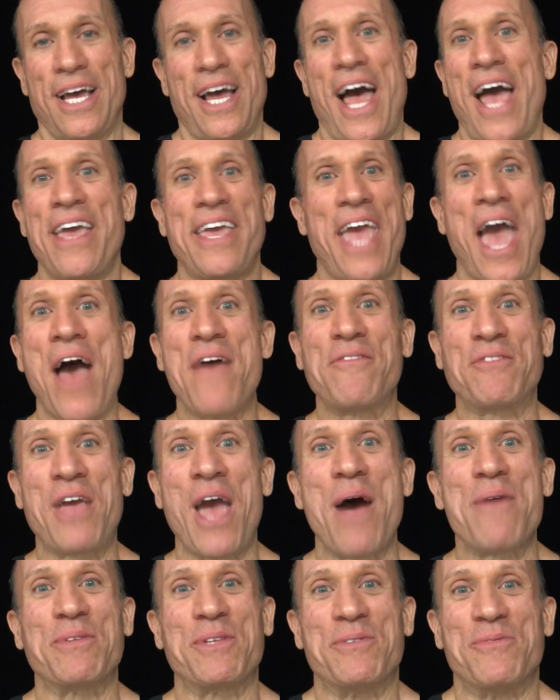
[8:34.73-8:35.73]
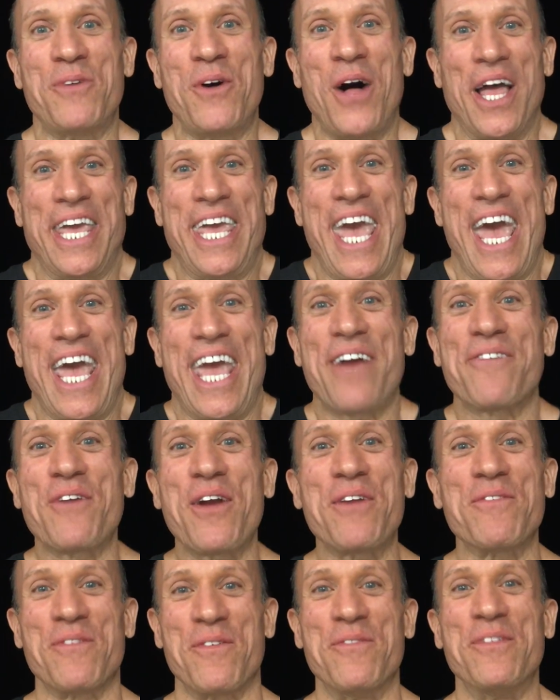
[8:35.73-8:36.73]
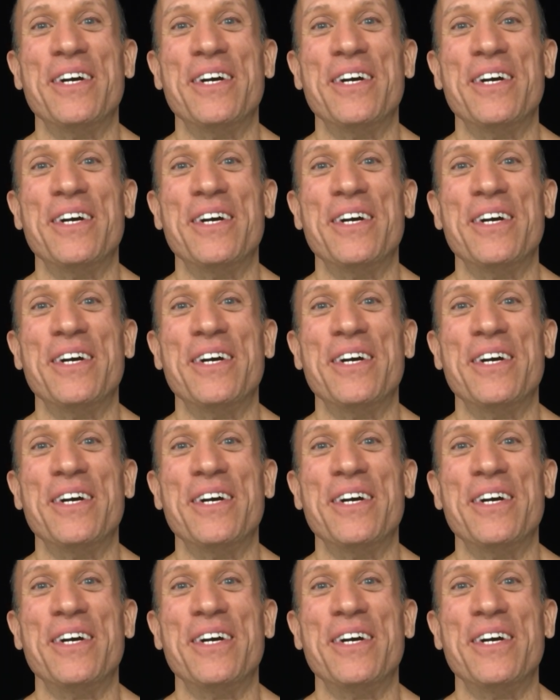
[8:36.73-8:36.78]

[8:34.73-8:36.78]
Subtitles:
I've kept them all. I can't get rid of them.